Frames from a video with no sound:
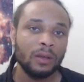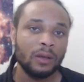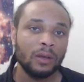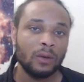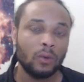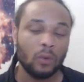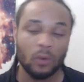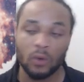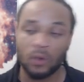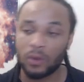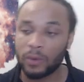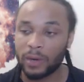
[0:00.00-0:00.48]

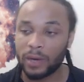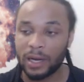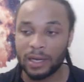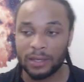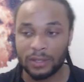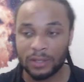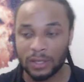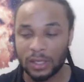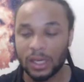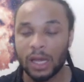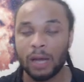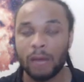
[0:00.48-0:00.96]
All the
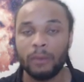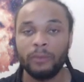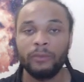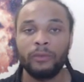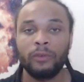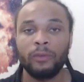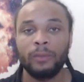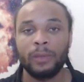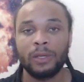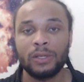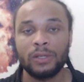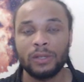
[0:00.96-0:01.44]
rest is coming
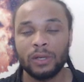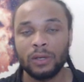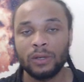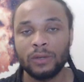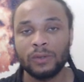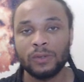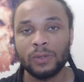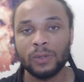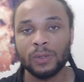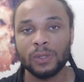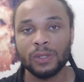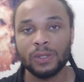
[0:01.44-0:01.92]
from
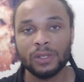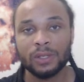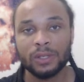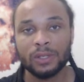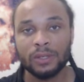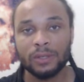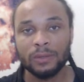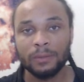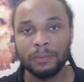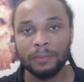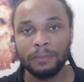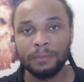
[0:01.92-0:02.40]
external
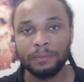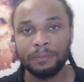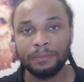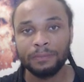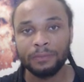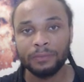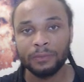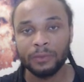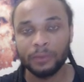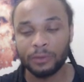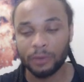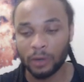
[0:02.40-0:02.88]
sources,
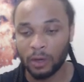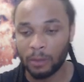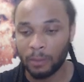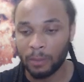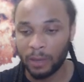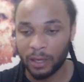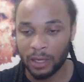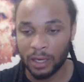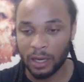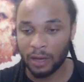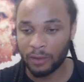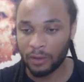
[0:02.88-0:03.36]
from
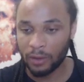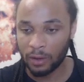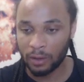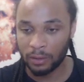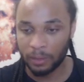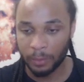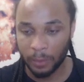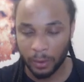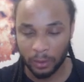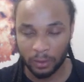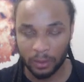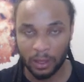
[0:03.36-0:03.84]
my
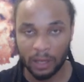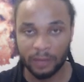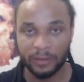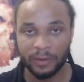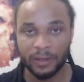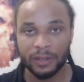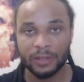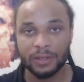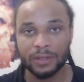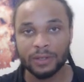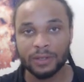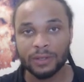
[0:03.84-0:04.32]
other online
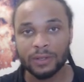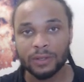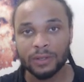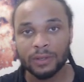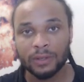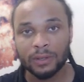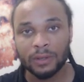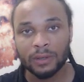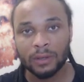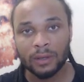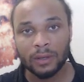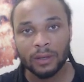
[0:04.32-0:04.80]
ventures.
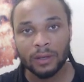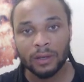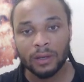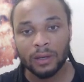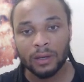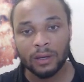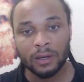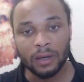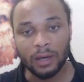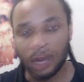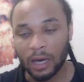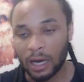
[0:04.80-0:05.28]

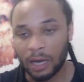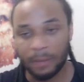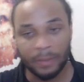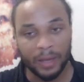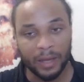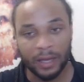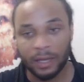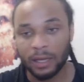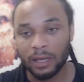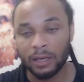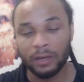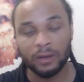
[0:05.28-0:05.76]
I'm
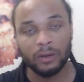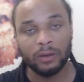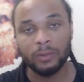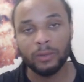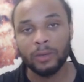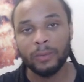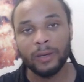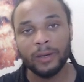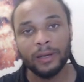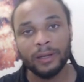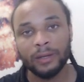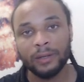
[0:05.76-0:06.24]
making no
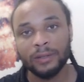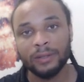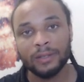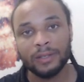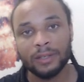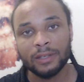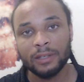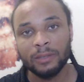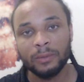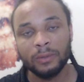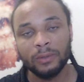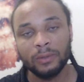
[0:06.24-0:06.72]
more money on
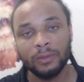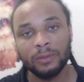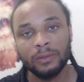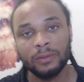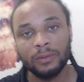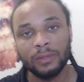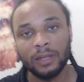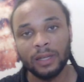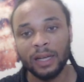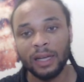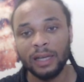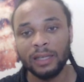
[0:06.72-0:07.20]
this anymore.
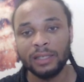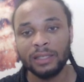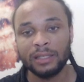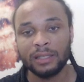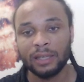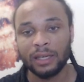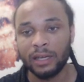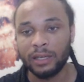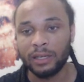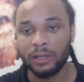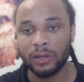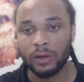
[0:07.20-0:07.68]
And
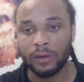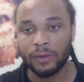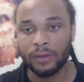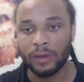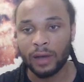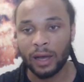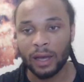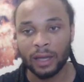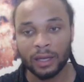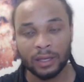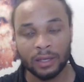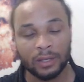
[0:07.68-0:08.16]
I know
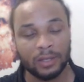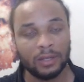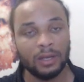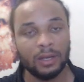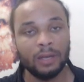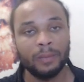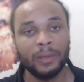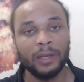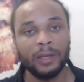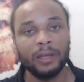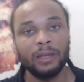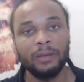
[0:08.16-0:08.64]
that I could
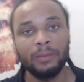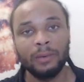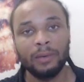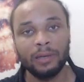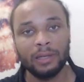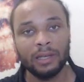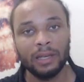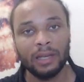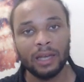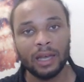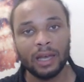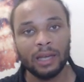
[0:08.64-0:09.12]
start making
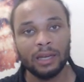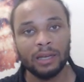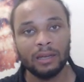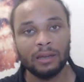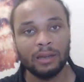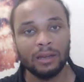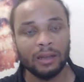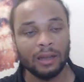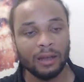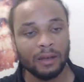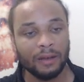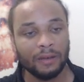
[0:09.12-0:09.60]
money again
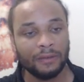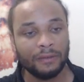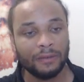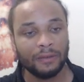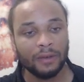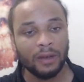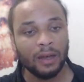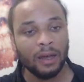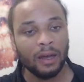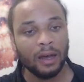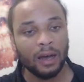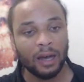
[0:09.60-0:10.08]
if
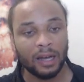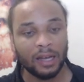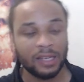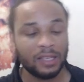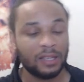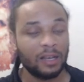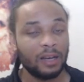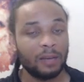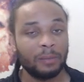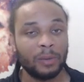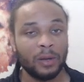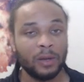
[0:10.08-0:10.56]
I
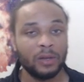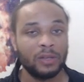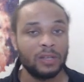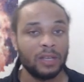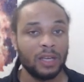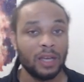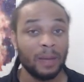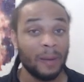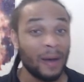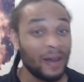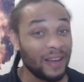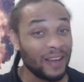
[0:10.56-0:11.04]
start
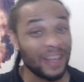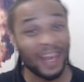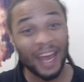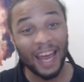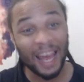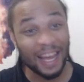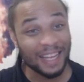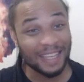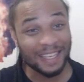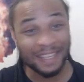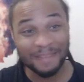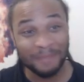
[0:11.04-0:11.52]
posting about
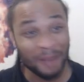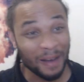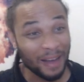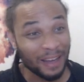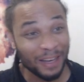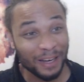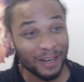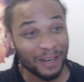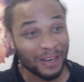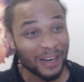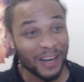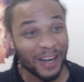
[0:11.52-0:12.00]
cats and
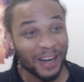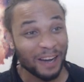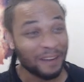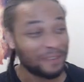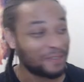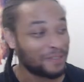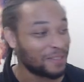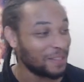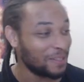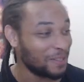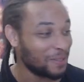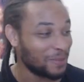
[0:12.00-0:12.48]

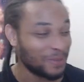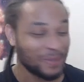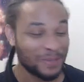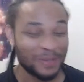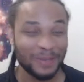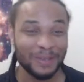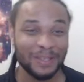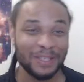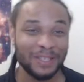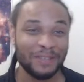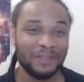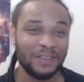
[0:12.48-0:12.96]
Minecraft and all
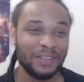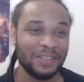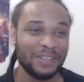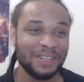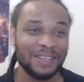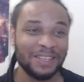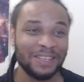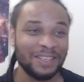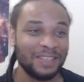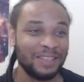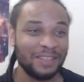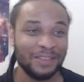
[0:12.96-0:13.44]
sorts of other
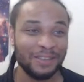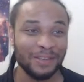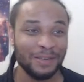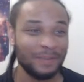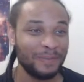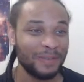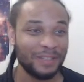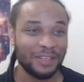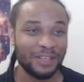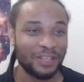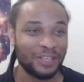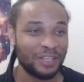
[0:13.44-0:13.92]

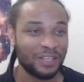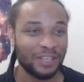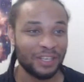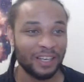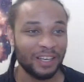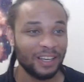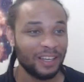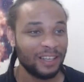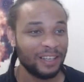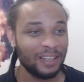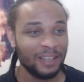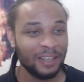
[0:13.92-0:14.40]
stupid
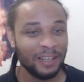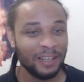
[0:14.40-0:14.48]
shit.